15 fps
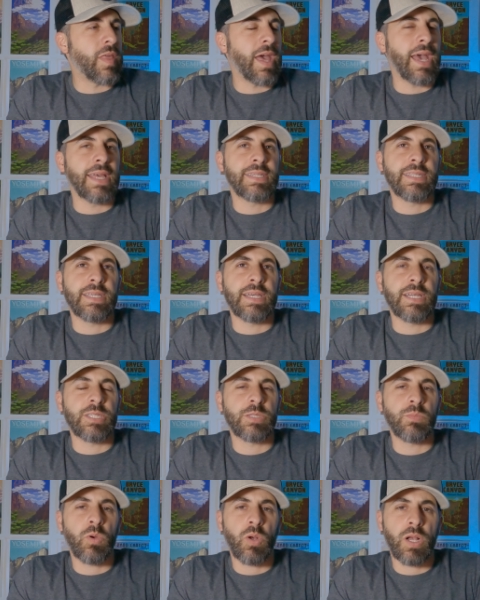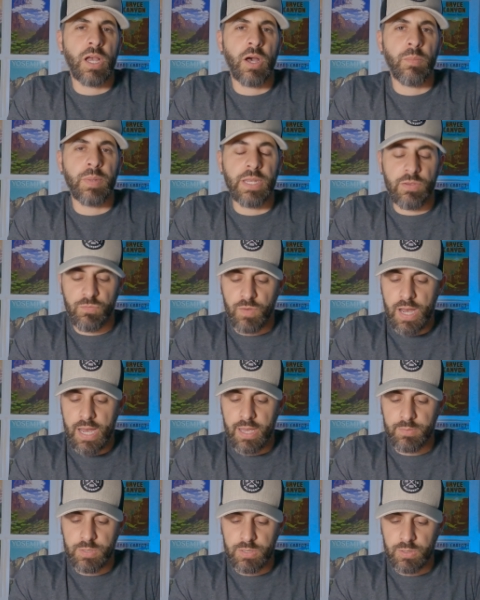that small company
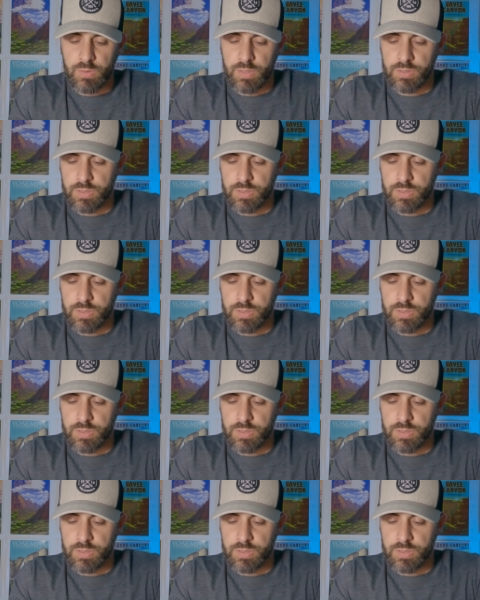vibe to it,